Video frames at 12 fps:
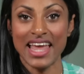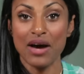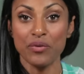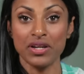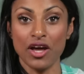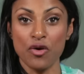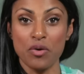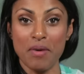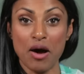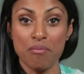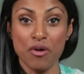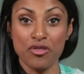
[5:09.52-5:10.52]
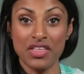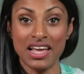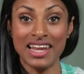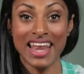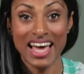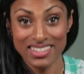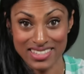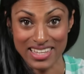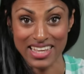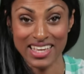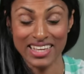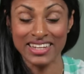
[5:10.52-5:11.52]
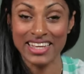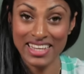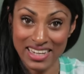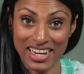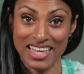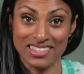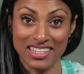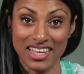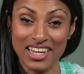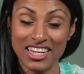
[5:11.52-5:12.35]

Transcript: now we know about both elastic and inelastic